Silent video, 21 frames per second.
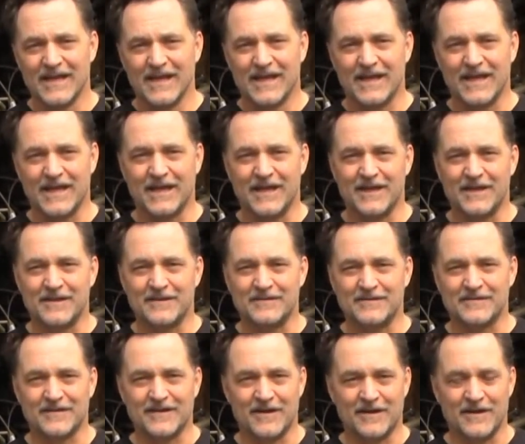and
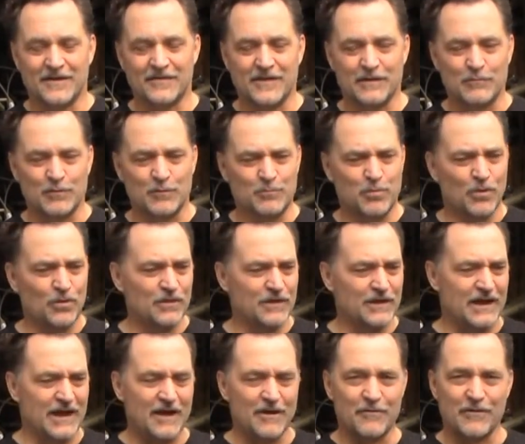they would pull
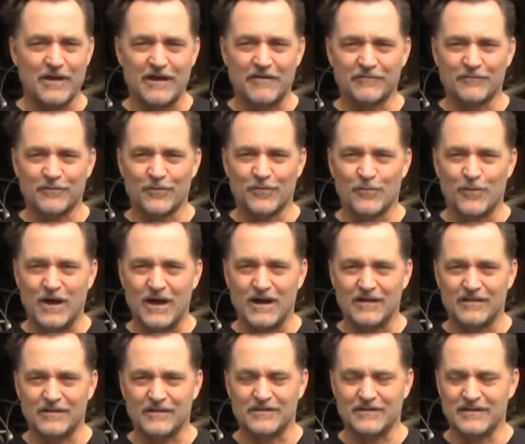it out after a
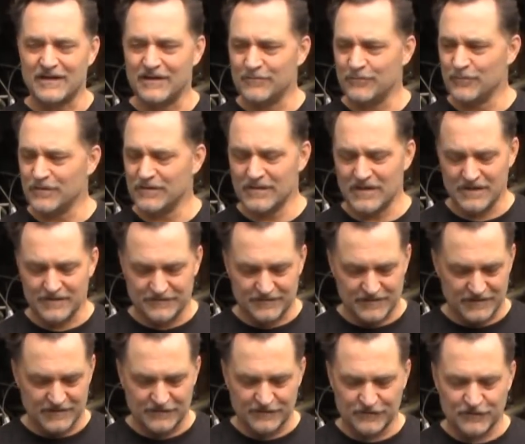while and realize
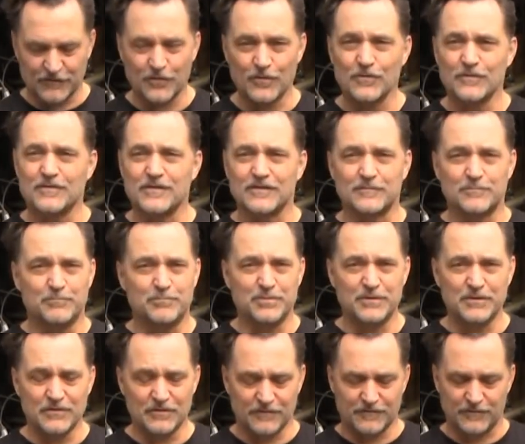that it's turned this
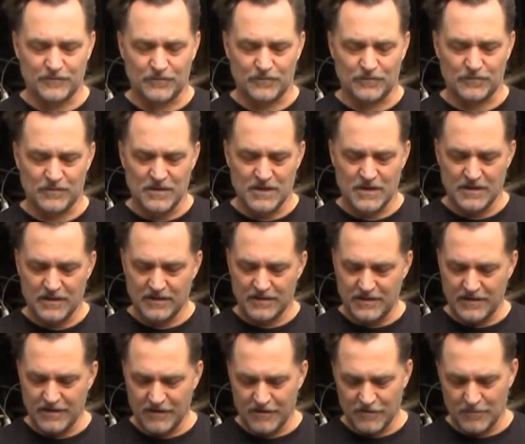beautiful
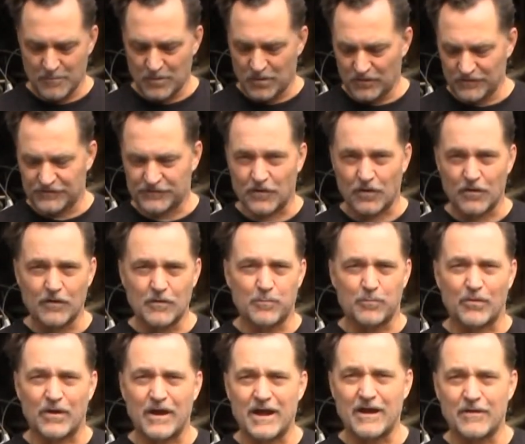caramel, dark
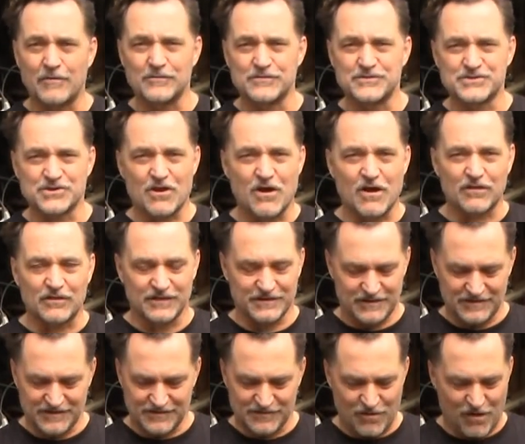brown,
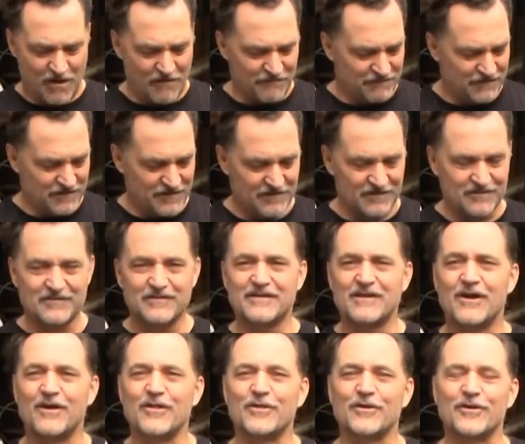chocolatey, coffee
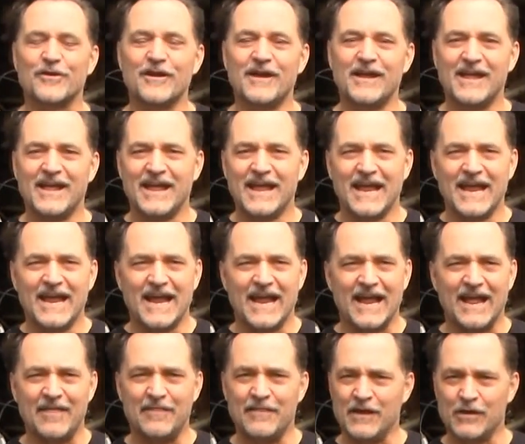color,
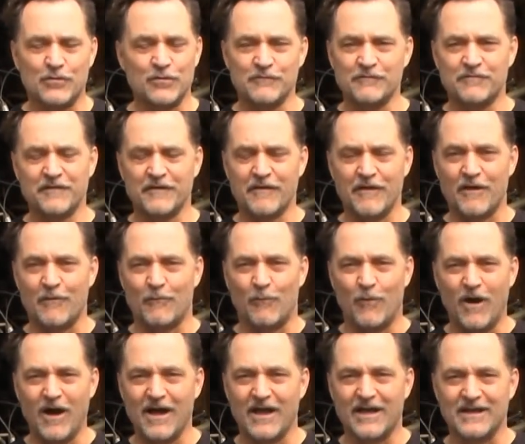and they couldn't figure out
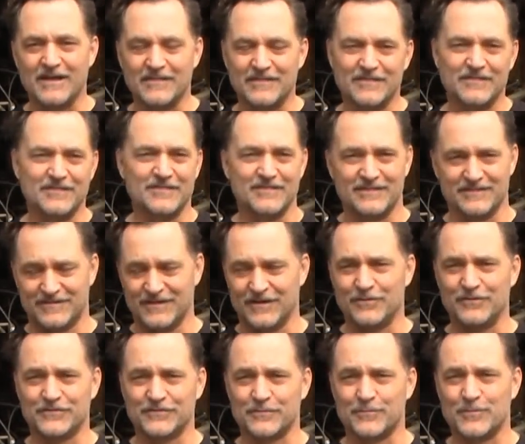why
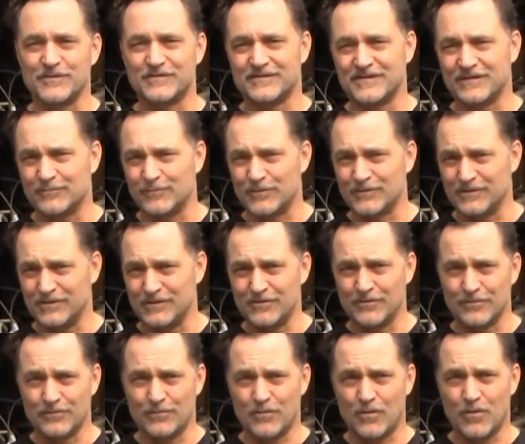until someone said, well, you
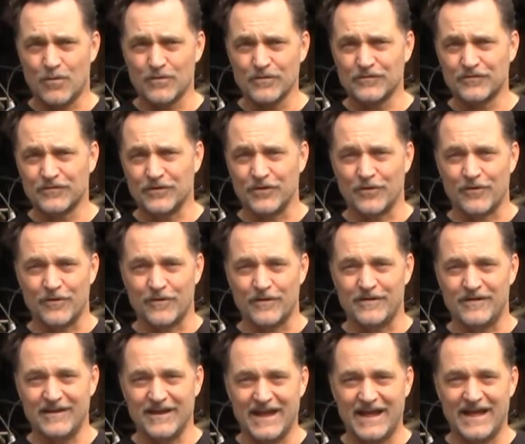know, horse
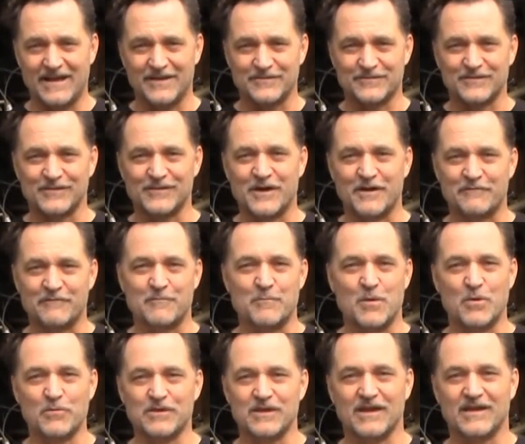urine has a lot of
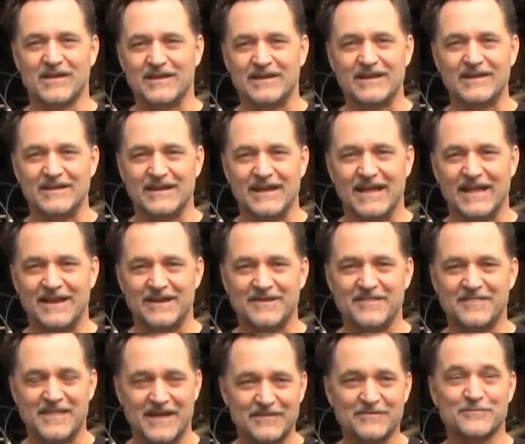ammonia in it, and
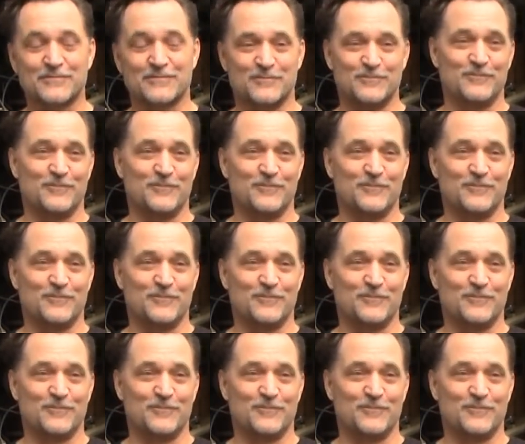that's